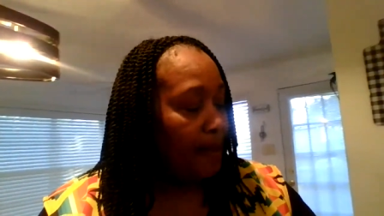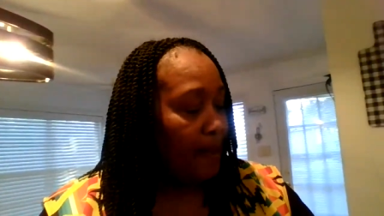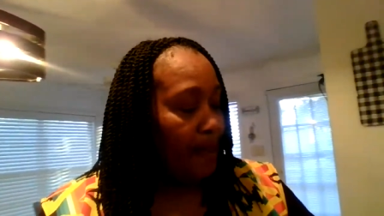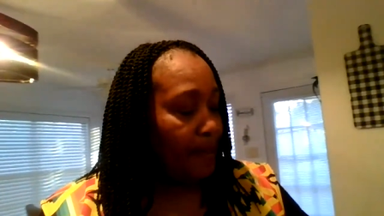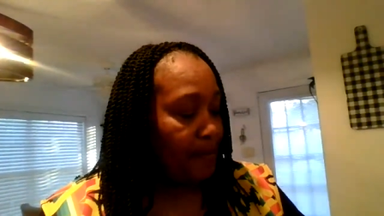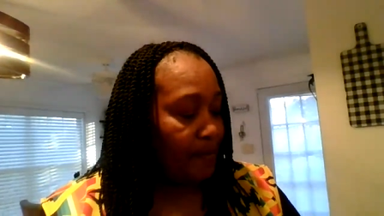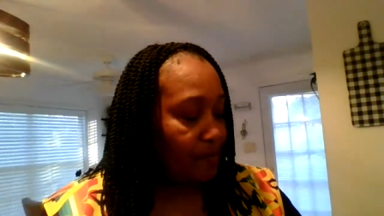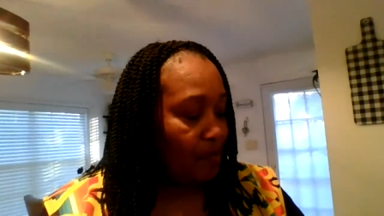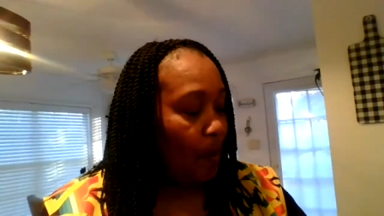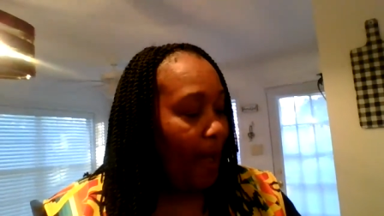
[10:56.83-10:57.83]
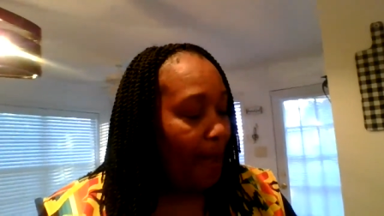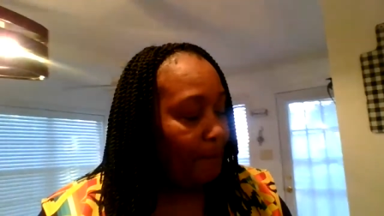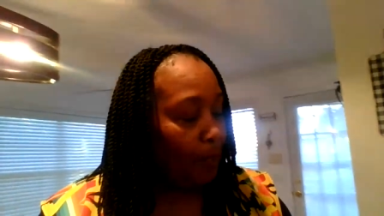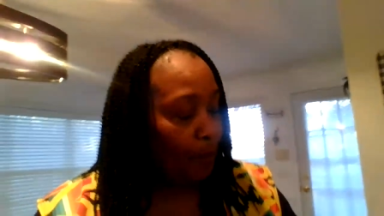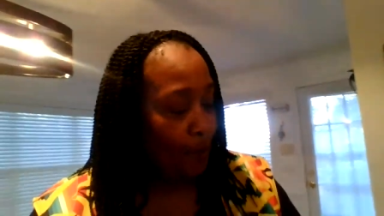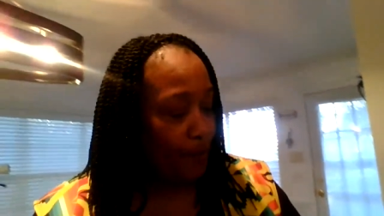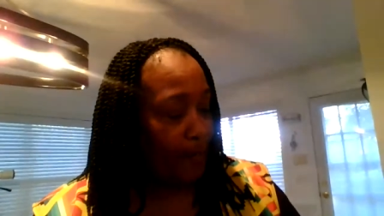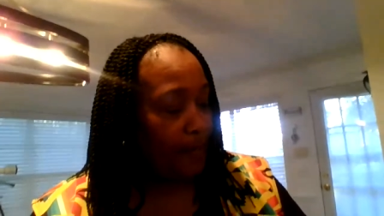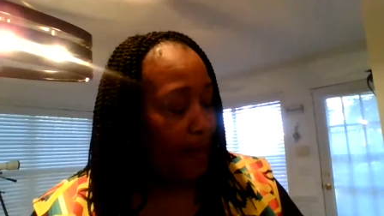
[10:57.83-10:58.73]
And so I'm learning.